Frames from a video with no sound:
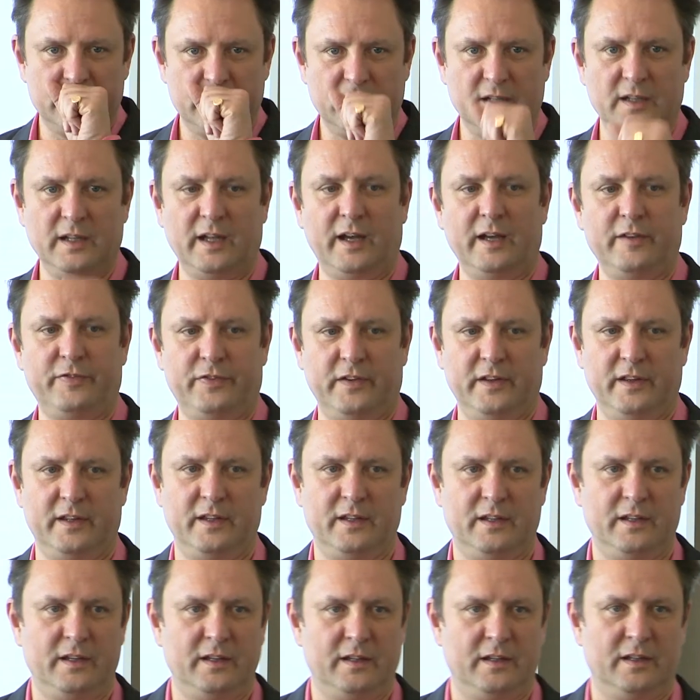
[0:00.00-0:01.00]
life
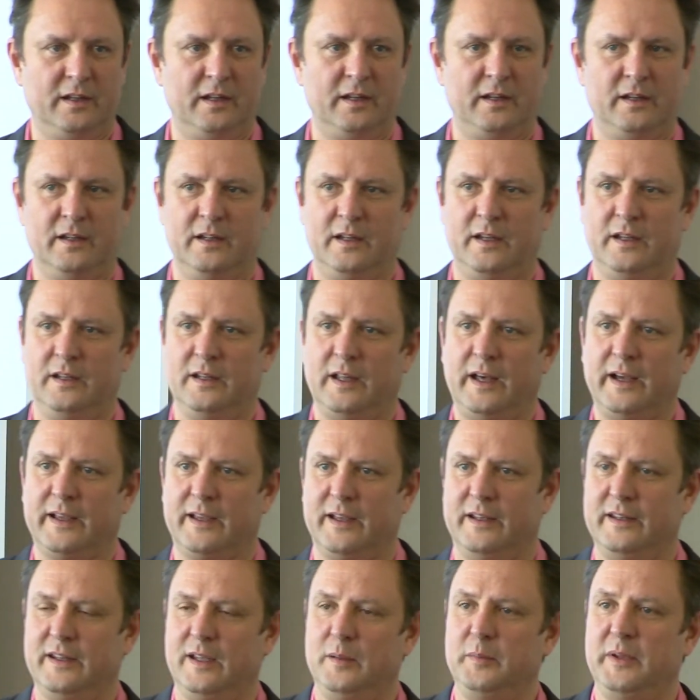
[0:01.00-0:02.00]
in
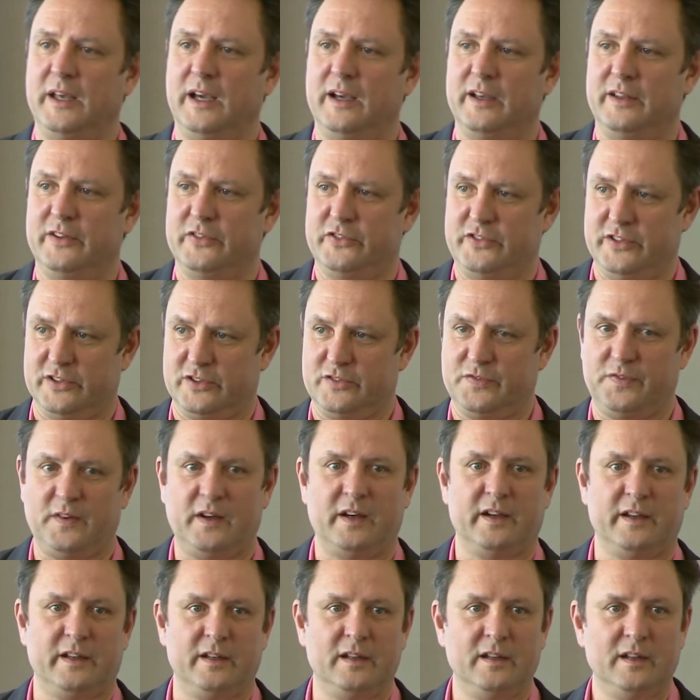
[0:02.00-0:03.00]
academia is just
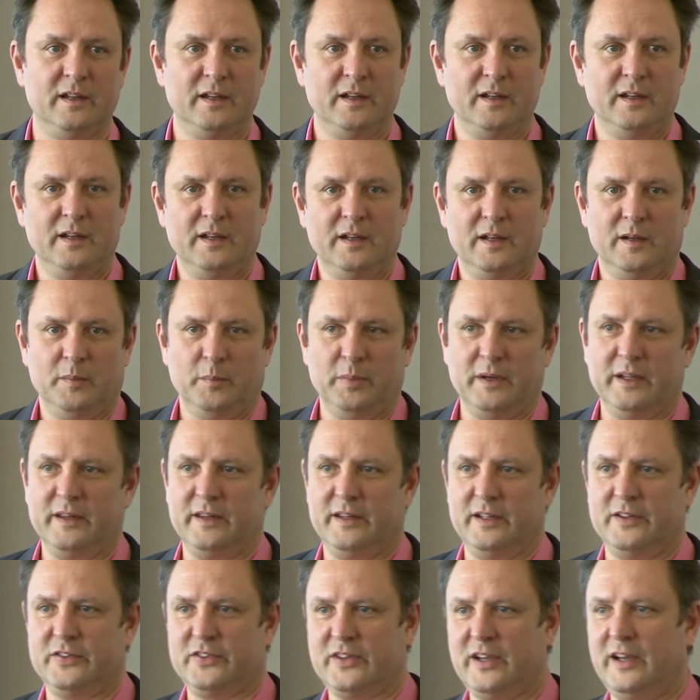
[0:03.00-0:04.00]
fine, but
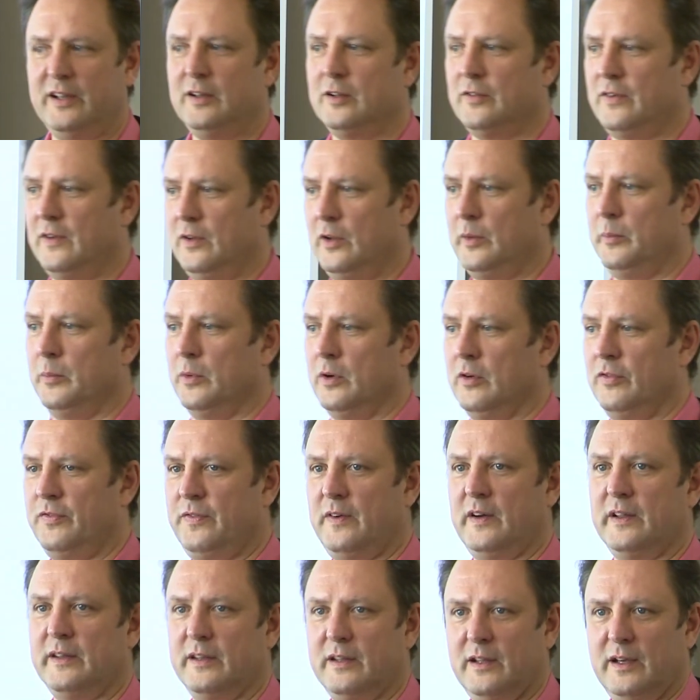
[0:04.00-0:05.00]
there's kind of a lot more
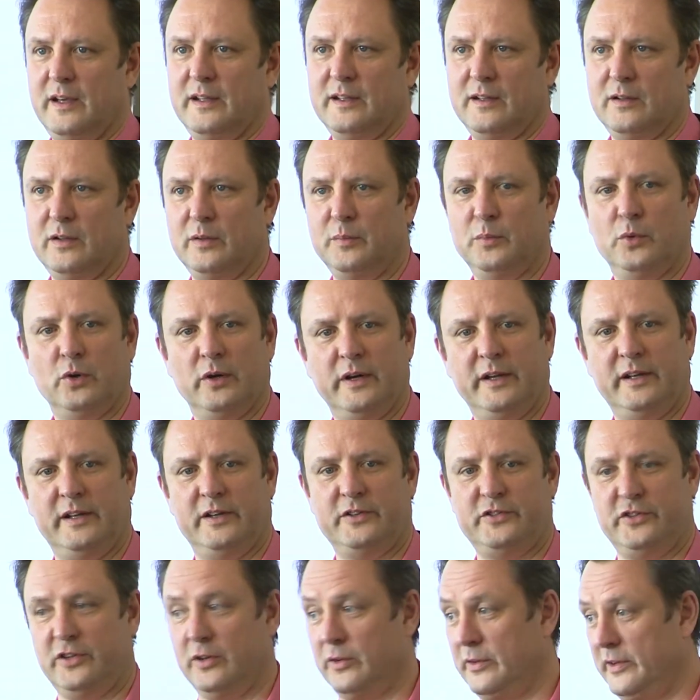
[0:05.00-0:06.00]
fun and a lot more
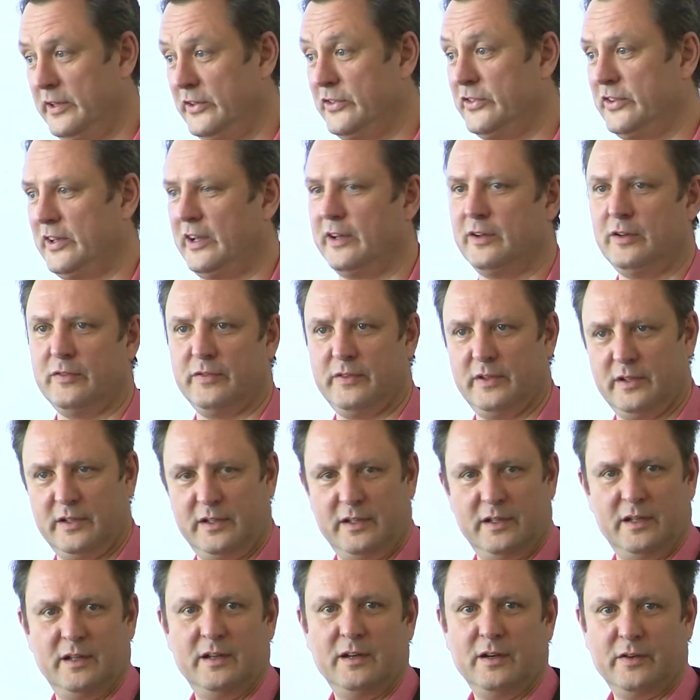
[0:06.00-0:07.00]
energy on this side of
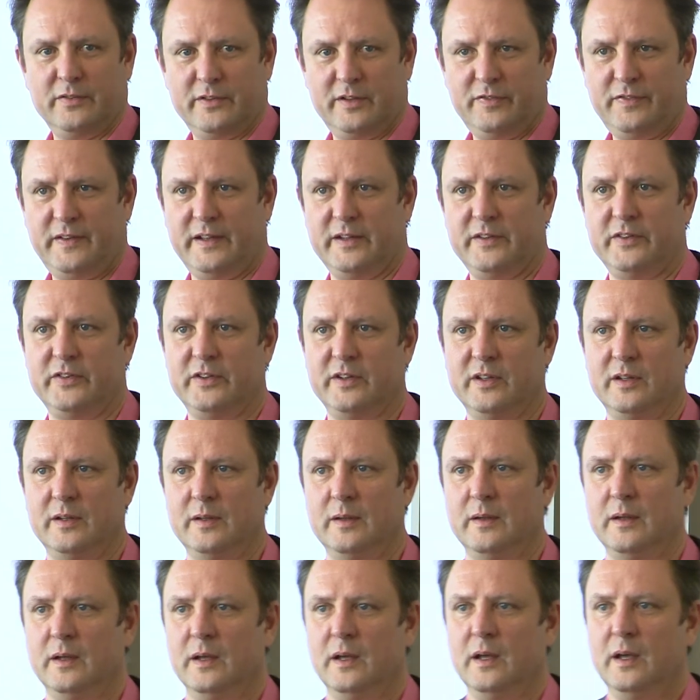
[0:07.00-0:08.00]
the fence.
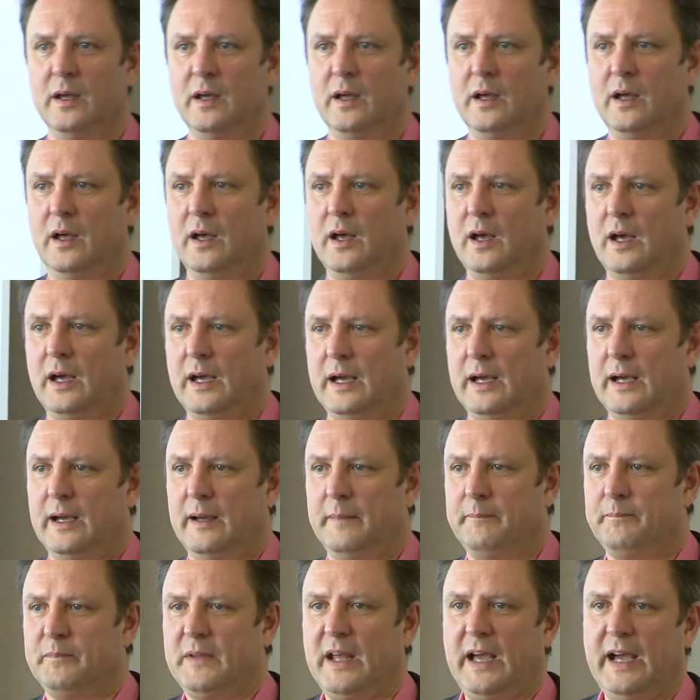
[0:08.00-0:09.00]

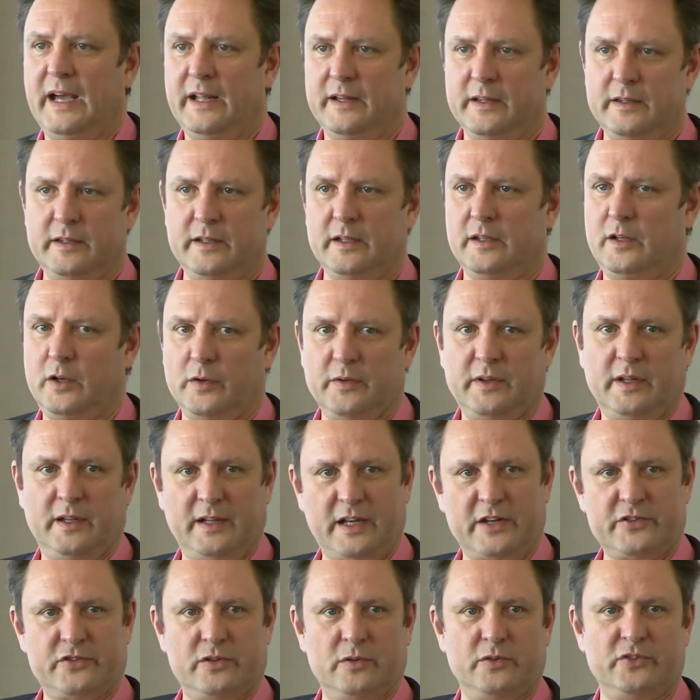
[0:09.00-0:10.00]
And the
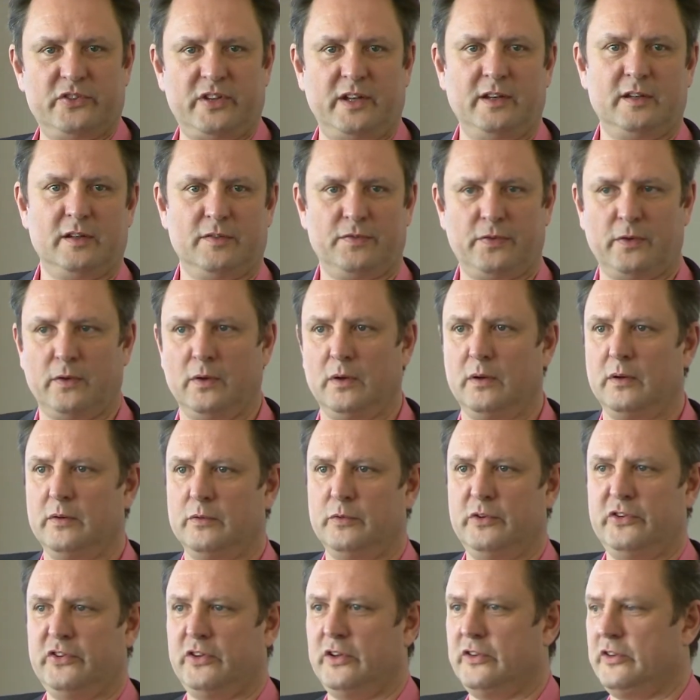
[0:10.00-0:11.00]
National Center for
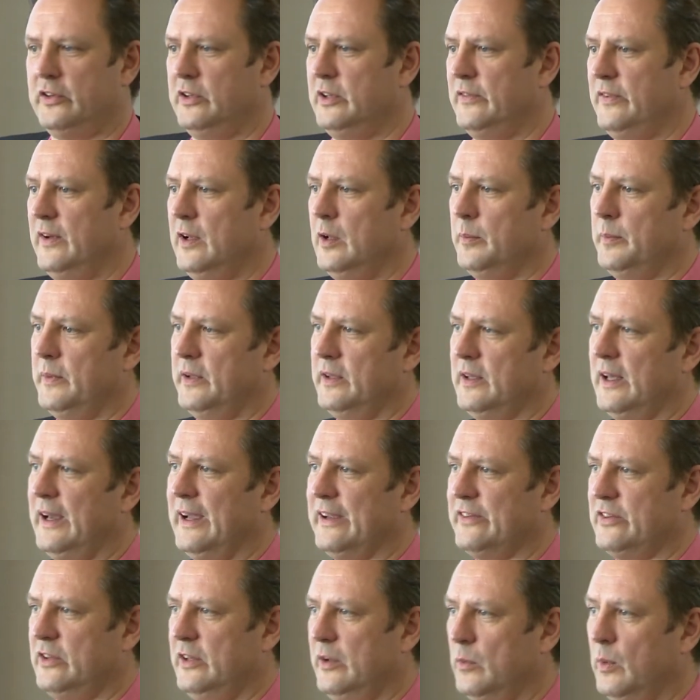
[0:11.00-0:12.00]
Research and Development,
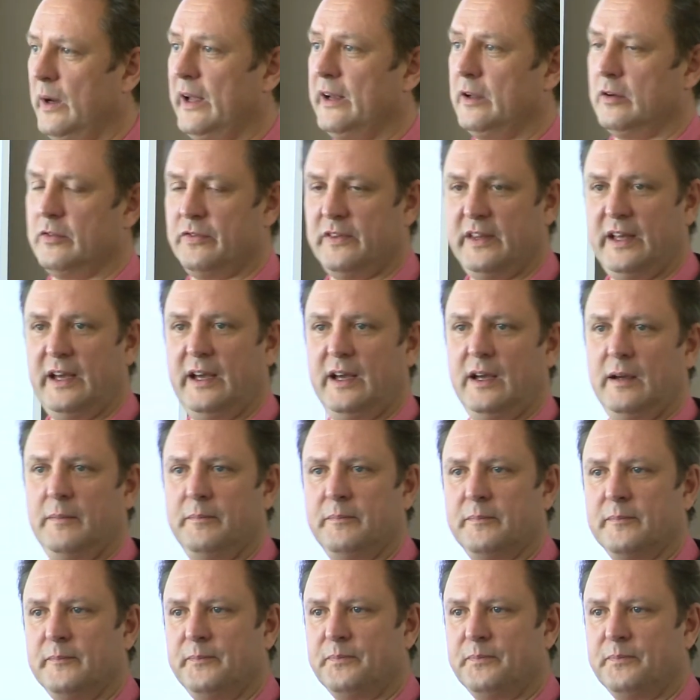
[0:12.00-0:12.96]
actually one of their